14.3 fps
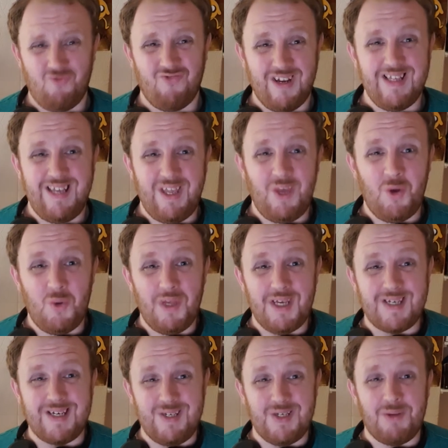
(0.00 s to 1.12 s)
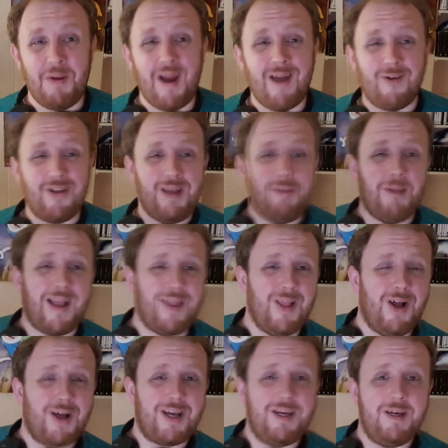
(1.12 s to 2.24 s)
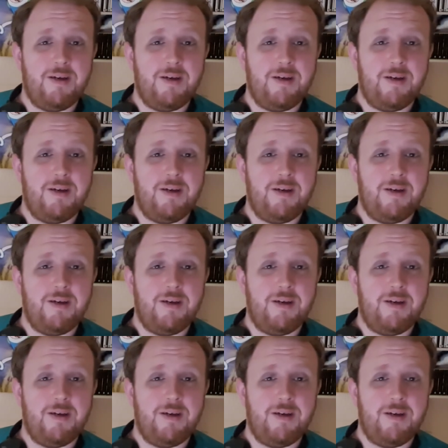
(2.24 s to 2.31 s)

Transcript: really do this because it's apparently bad luck.